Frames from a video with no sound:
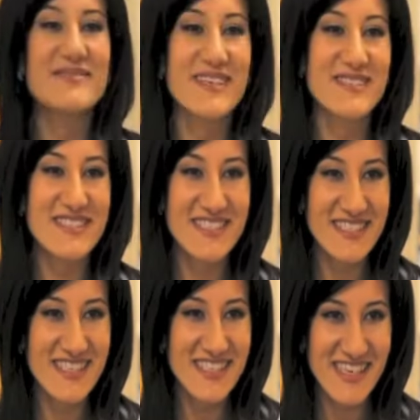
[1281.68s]
I'm Dr.
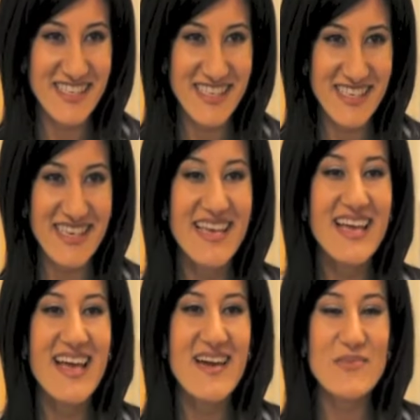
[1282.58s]
Sadiya
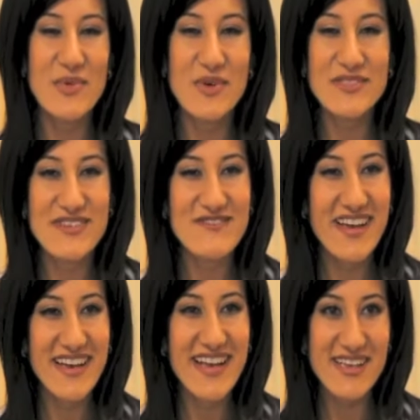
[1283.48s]
Cheshty board
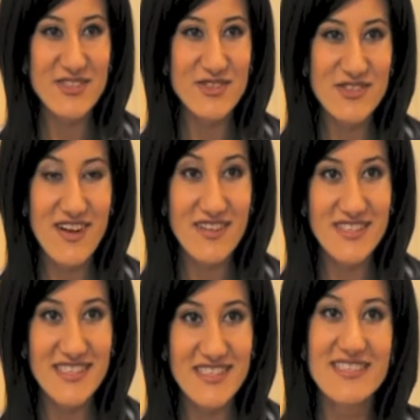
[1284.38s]
certified
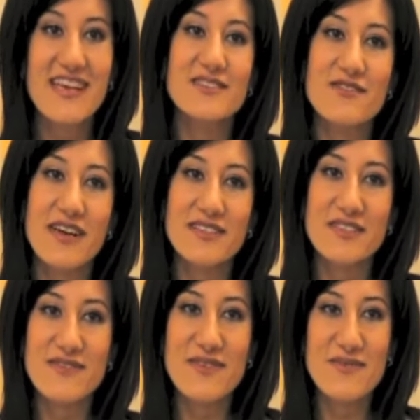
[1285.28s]
gastroenterologist and
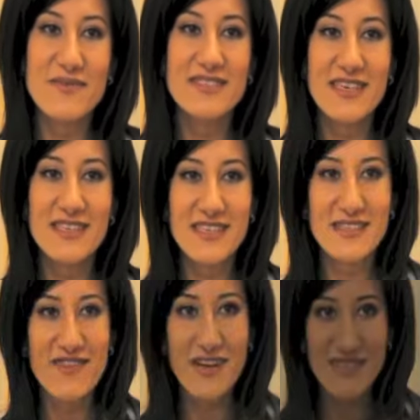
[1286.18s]
director of the Women's Digestive